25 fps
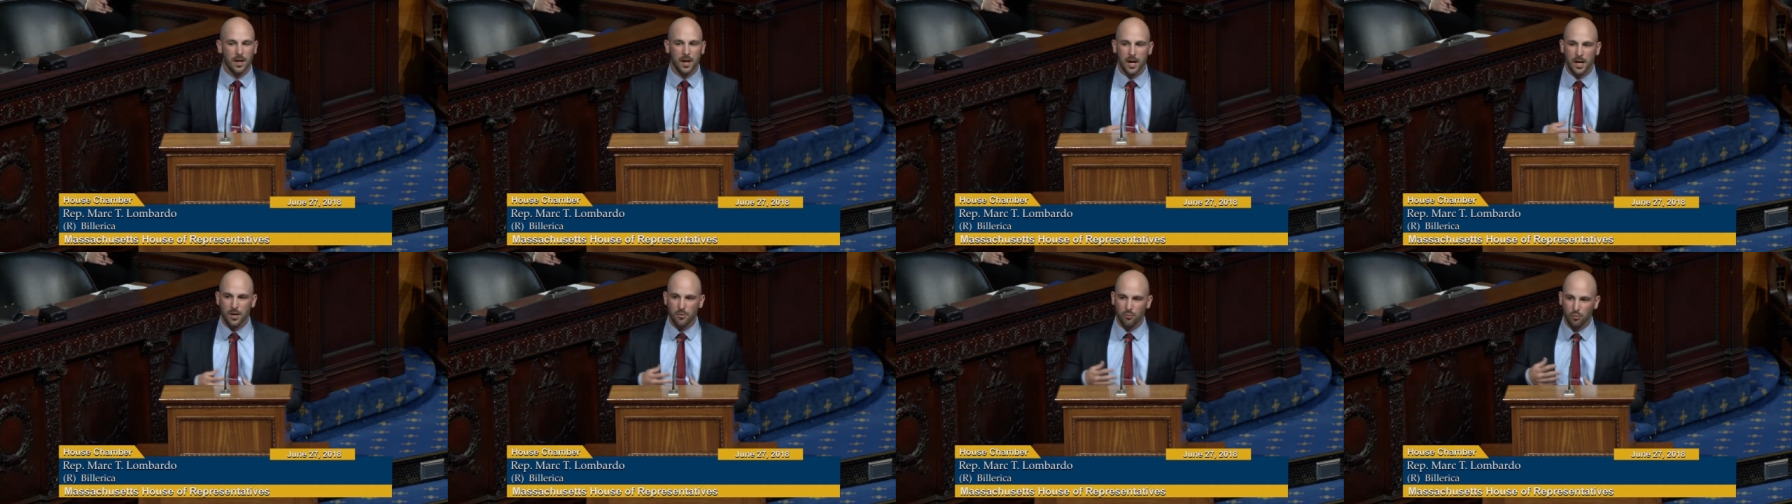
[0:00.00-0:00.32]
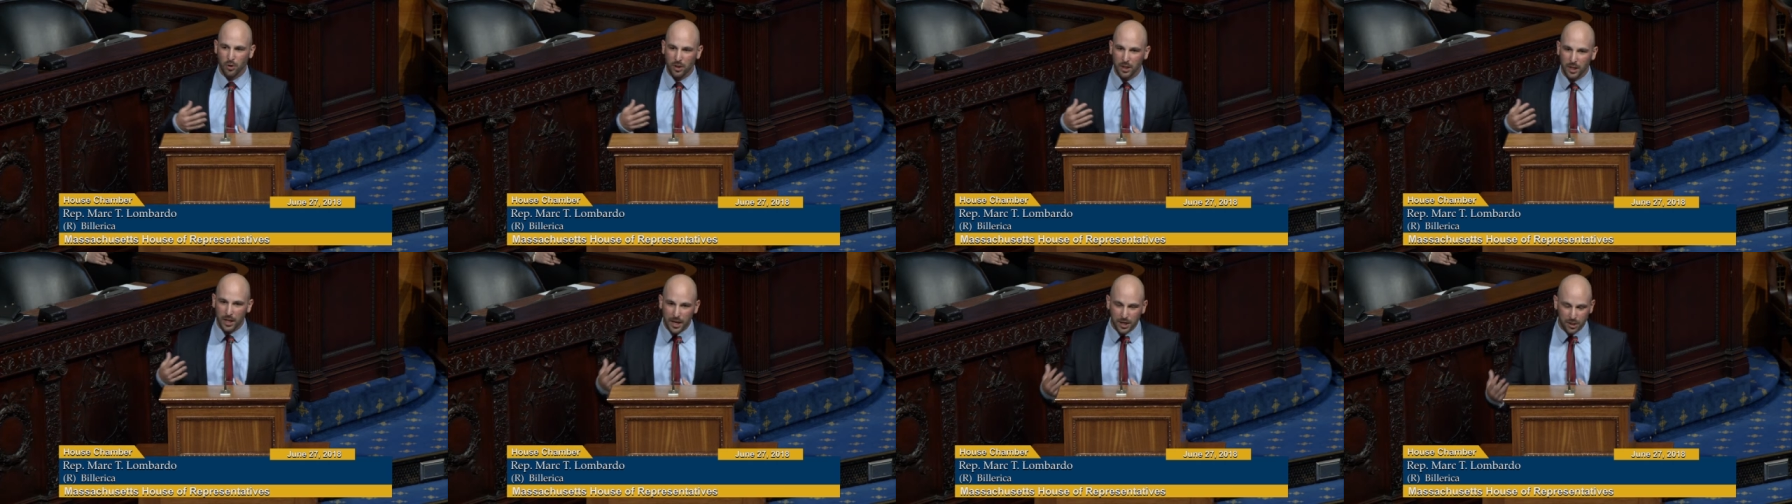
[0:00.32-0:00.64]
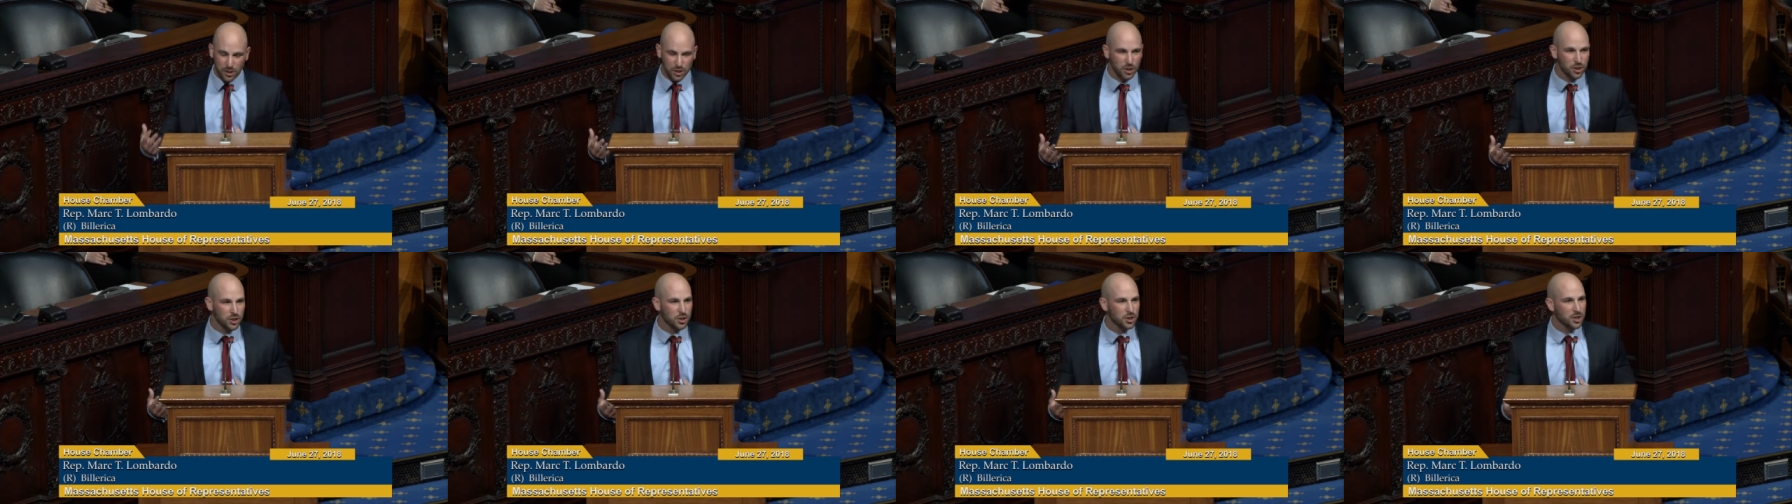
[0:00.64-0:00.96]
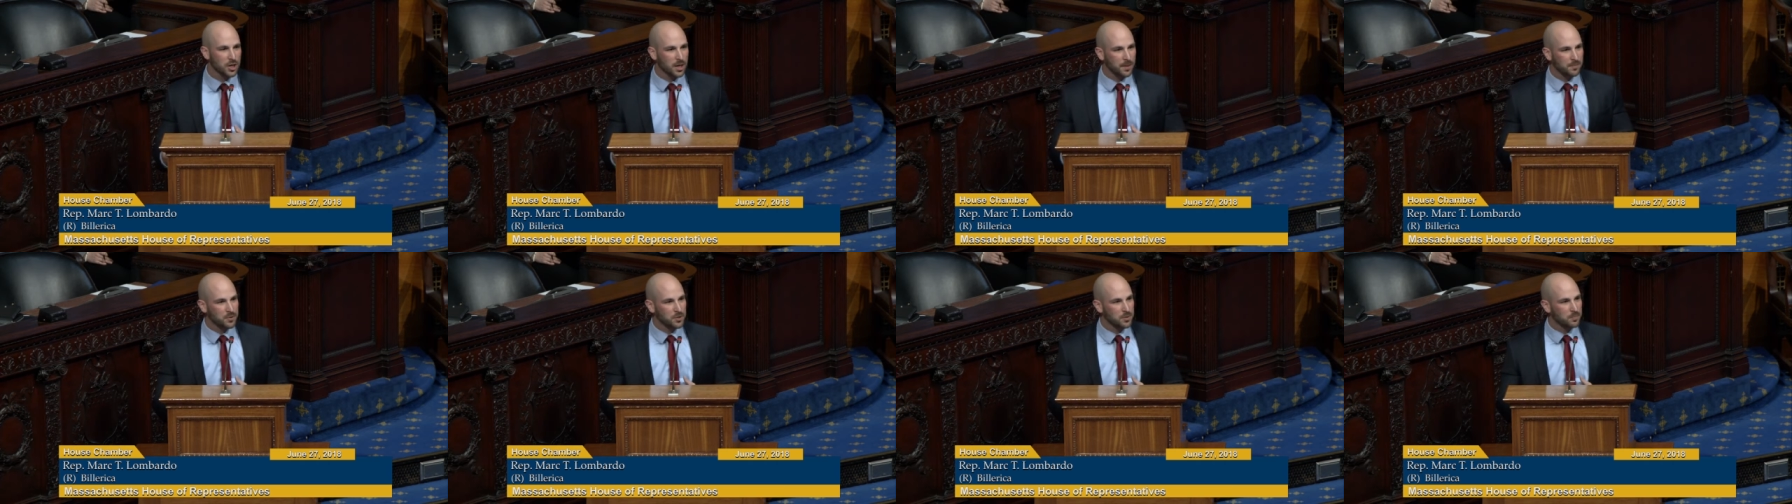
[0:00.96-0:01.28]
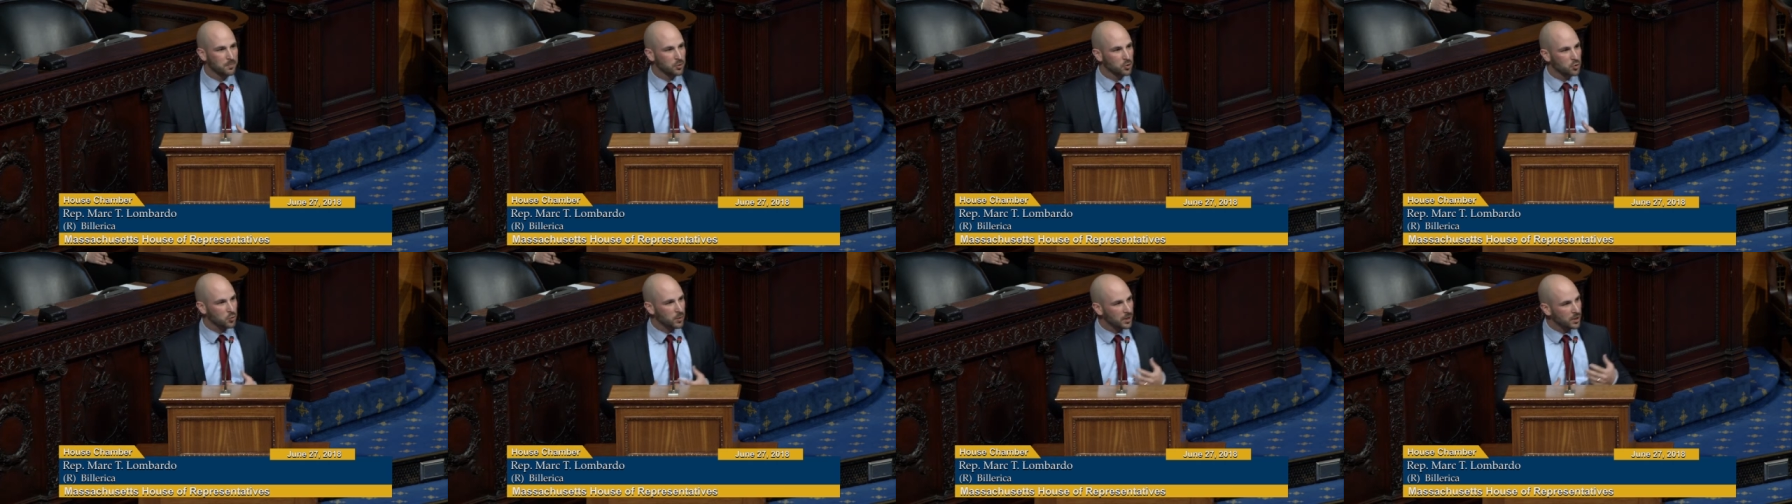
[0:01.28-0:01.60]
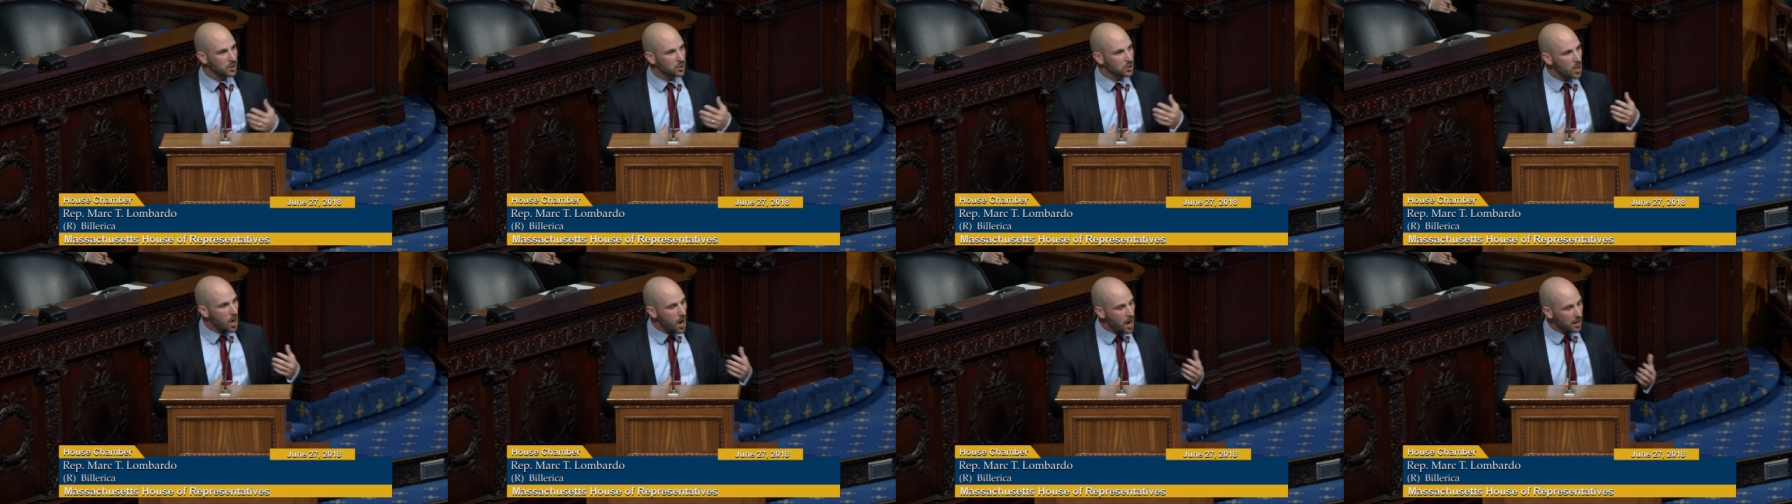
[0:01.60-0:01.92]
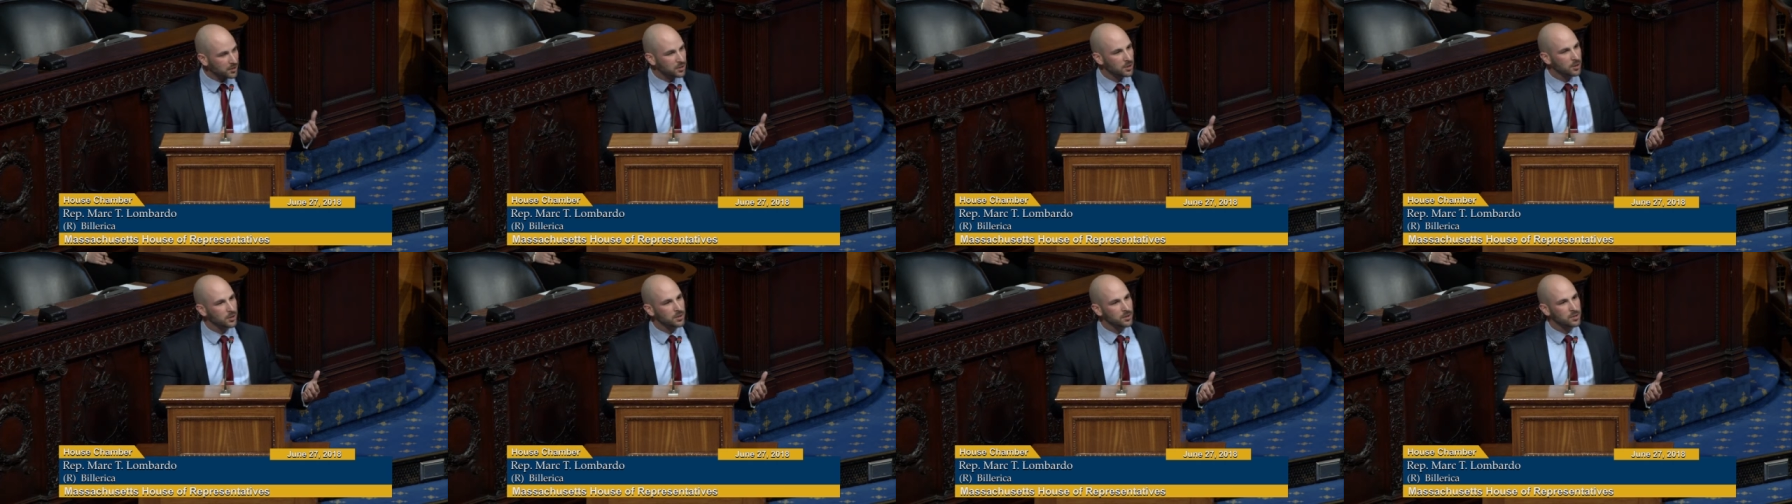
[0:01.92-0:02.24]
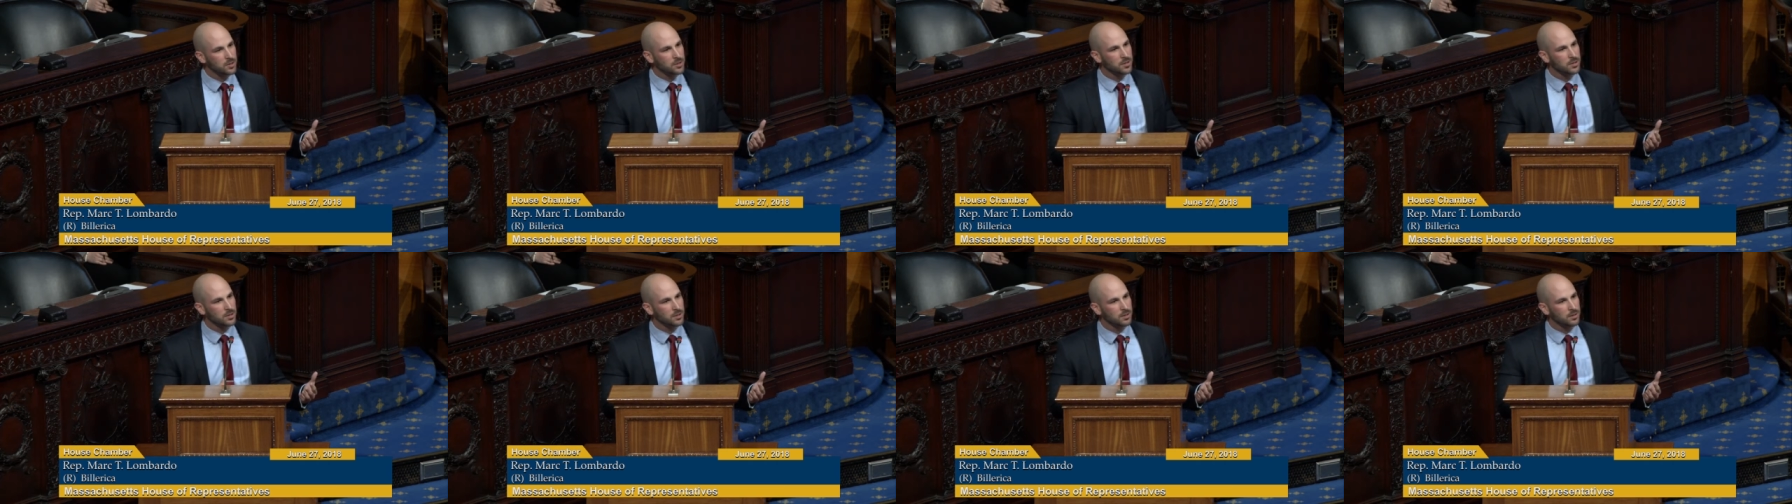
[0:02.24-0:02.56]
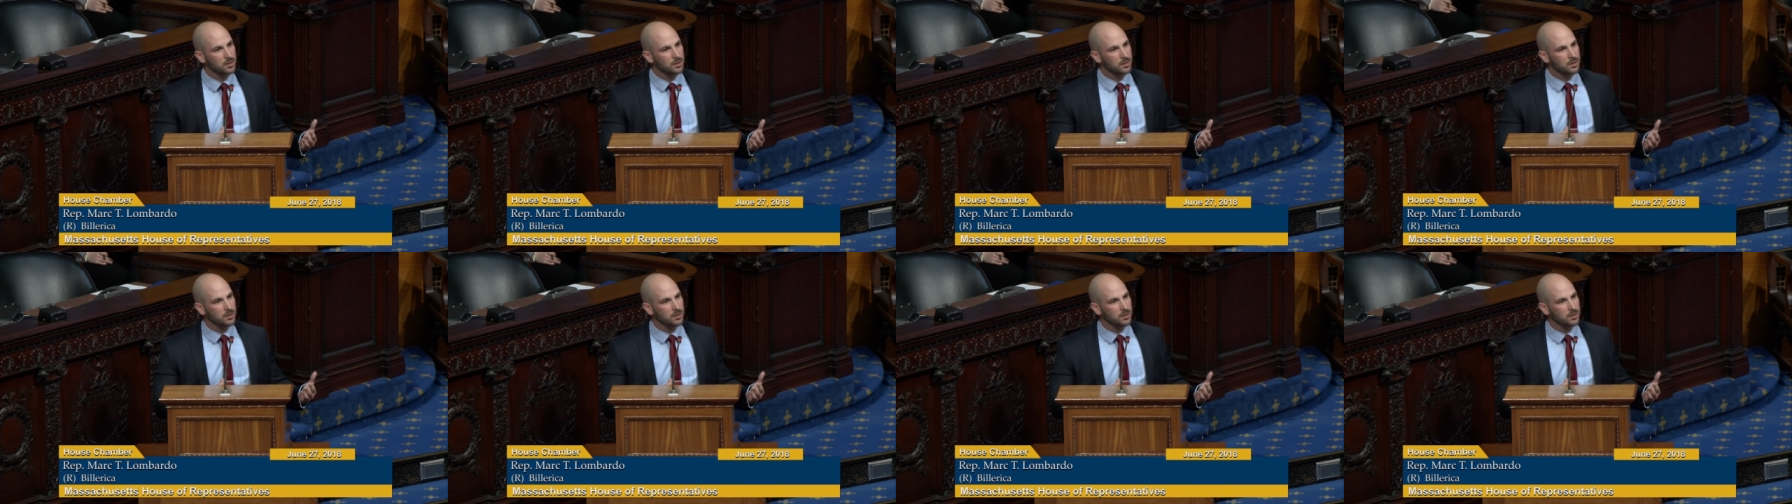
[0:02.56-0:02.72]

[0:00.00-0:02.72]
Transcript: and relationships between doctors